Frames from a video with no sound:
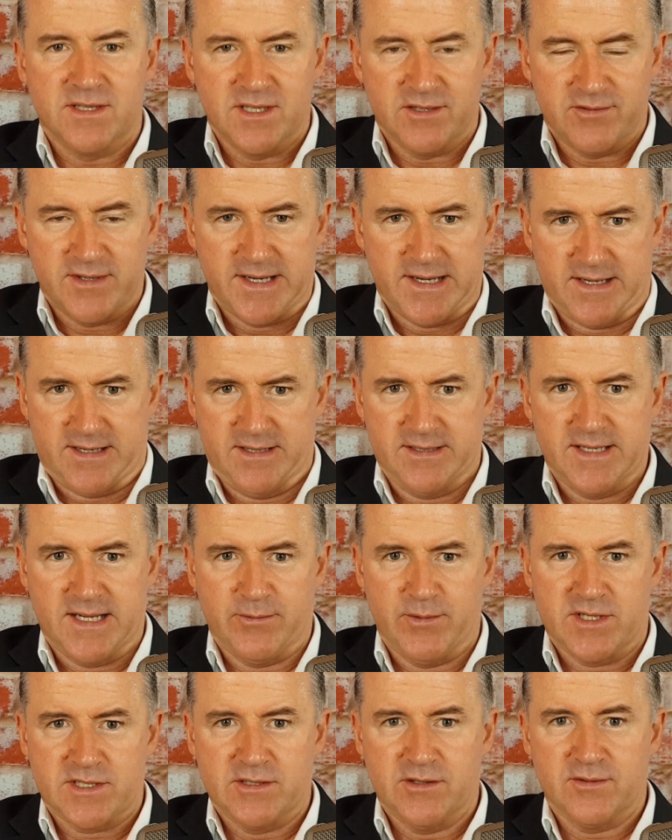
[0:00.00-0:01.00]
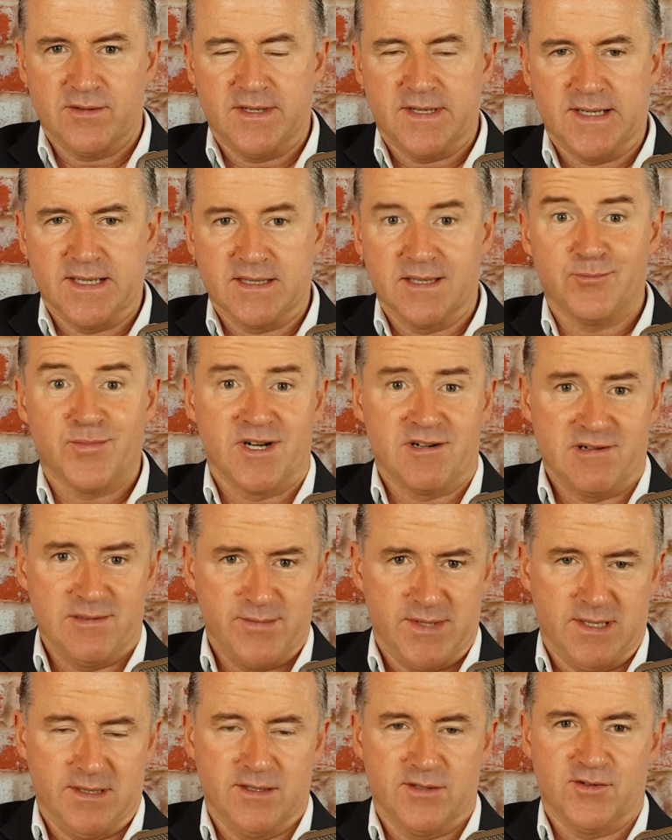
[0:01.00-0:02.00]
the wreck. Now, it's not like the
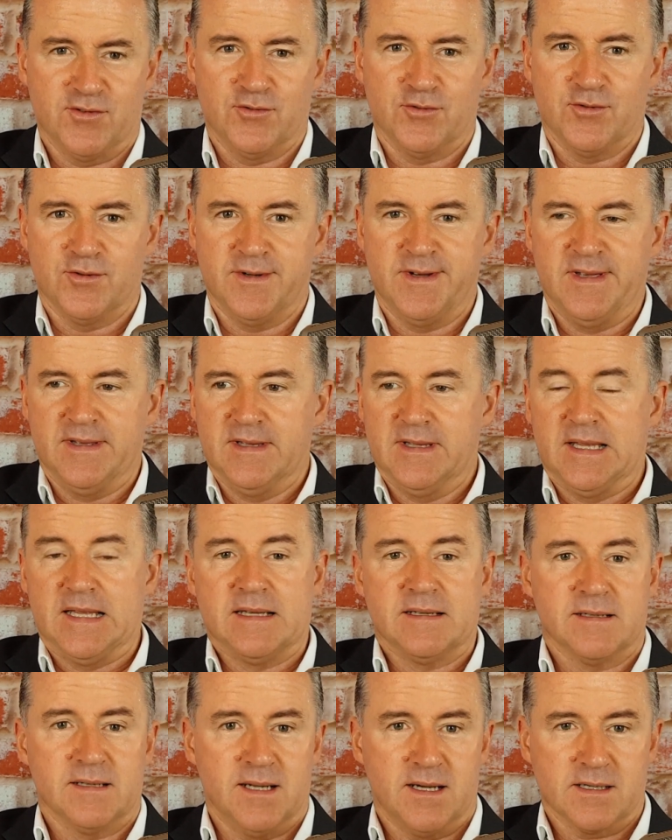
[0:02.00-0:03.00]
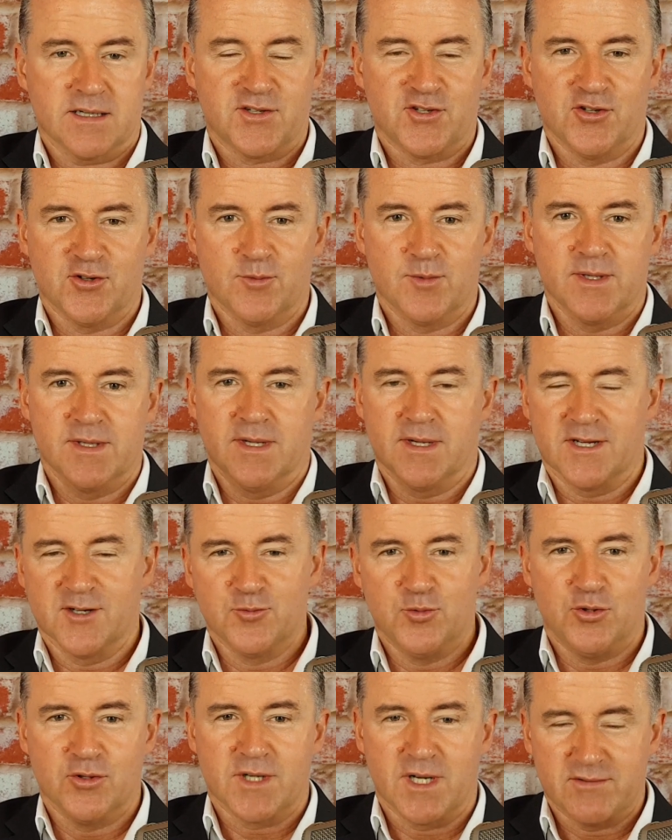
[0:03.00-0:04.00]
pyramids or Luxor where you can
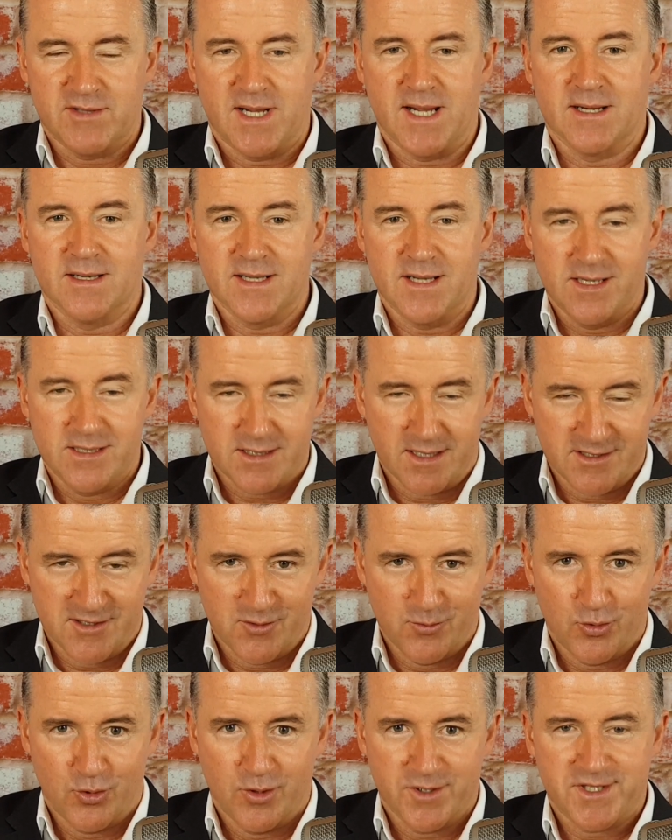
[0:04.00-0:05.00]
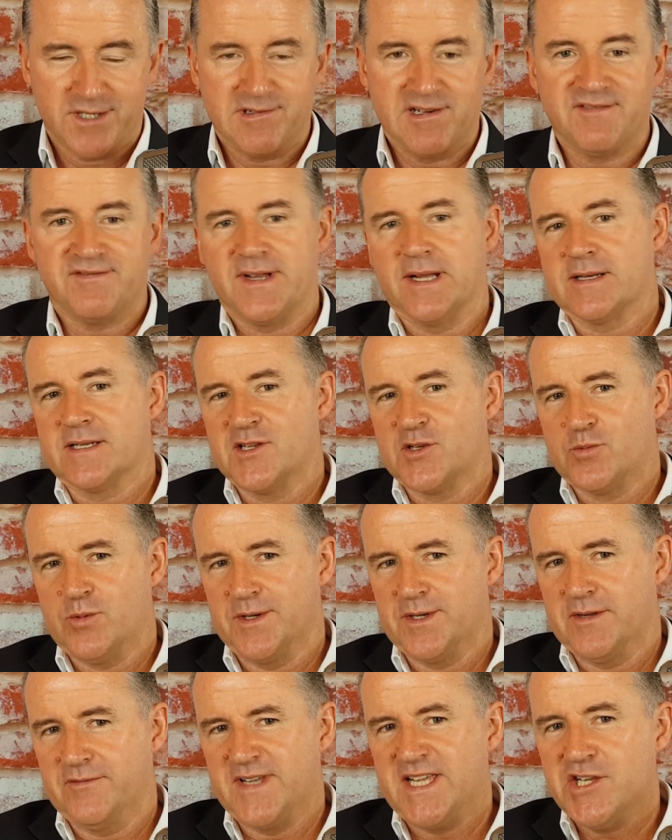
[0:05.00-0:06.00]
walk around. It is underwater. In fact, it's
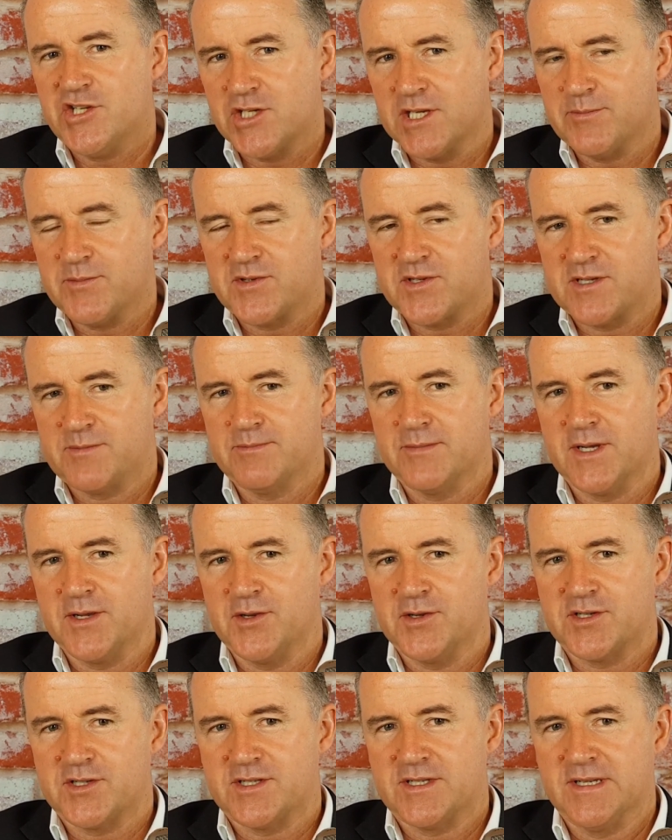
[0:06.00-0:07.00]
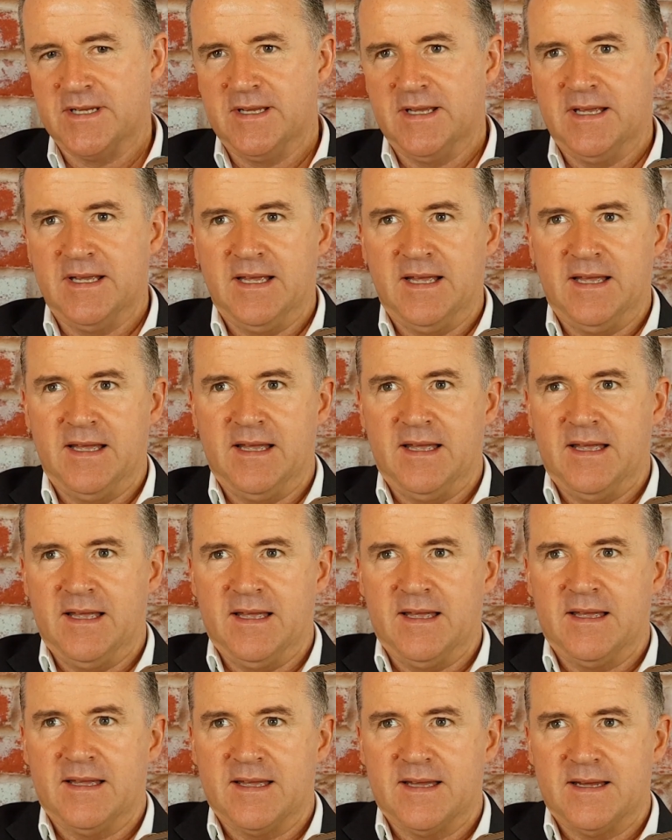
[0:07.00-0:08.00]
one of Egypt's most
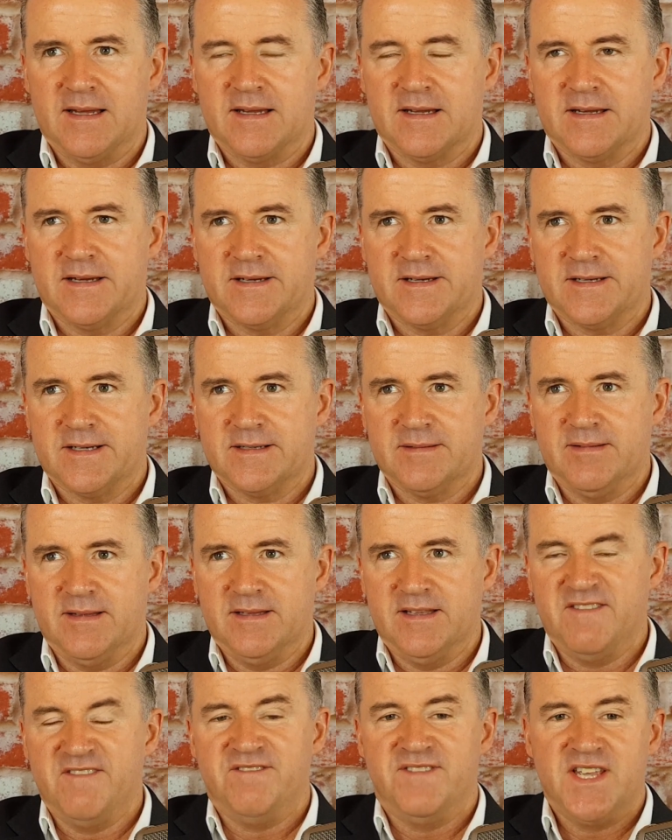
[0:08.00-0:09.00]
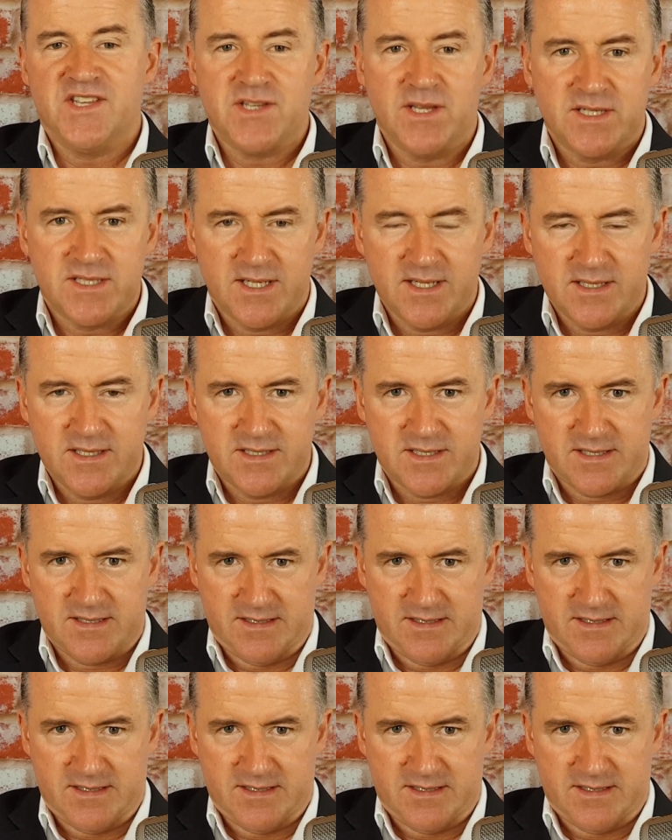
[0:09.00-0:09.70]
visited